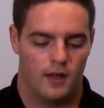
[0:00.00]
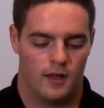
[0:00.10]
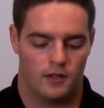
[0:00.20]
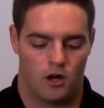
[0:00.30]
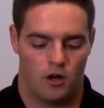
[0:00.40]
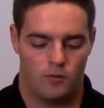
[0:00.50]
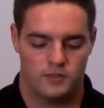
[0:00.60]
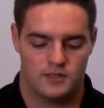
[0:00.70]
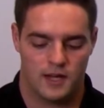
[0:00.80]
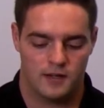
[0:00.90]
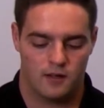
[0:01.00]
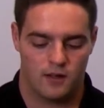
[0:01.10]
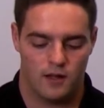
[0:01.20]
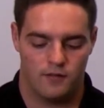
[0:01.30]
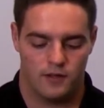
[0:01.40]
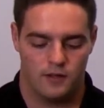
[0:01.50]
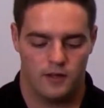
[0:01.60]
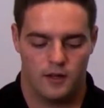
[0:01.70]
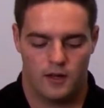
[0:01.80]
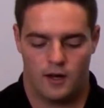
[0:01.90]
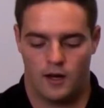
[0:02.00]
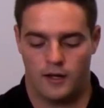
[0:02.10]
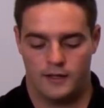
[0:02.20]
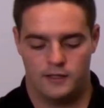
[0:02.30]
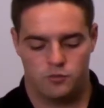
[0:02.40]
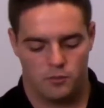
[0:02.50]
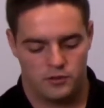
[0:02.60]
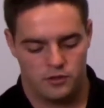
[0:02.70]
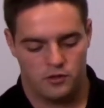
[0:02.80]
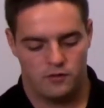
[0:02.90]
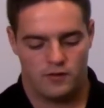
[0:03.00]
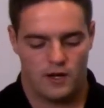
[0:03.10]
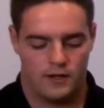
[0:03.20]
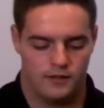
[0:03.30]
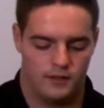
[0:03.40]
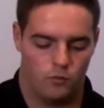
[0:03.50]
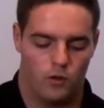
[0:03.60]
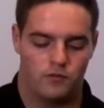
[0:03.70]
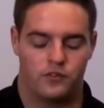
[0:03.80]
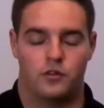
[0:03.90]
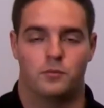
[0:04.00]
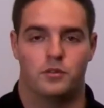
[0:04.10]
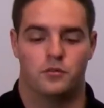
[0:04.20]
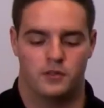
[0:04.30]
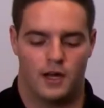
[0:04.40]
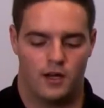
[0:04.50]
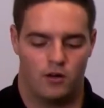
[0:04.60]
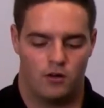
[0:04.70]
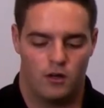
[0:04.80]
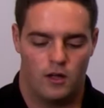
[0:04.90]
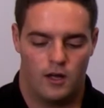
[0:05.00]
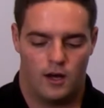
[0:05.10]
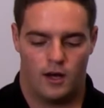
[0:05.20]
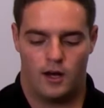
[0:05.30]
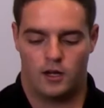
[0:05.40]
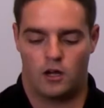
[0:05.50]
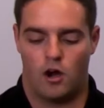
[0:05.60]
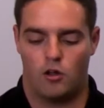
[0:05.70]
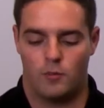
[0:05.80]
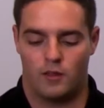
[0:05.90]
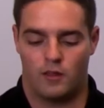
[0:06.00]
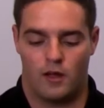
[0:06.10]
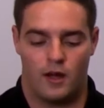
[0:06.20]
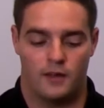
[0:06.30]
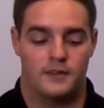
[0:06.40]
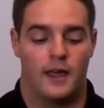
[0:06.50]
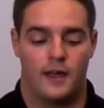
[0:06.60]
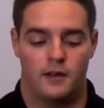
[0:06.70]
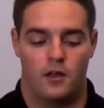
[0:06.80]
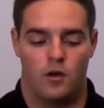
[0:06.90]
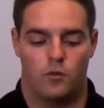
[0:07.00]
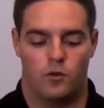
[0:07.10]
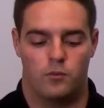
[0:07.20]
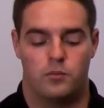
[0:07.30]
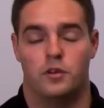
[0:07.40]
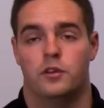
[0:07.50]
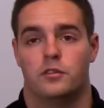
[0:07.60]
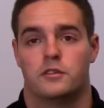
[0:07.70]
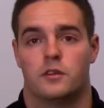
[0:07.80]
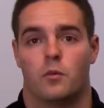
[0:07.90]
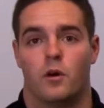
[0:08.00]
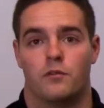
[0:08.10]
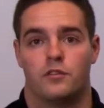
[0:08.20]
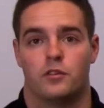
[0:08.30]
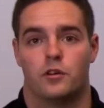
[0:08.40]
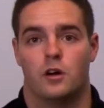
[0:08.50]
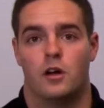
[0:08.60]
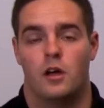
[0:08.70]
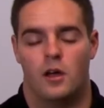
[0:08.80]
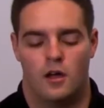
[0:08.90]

and columns 10 and 11 each will purify the 1-fuel butane-diol. Column 10 will produce the 1,4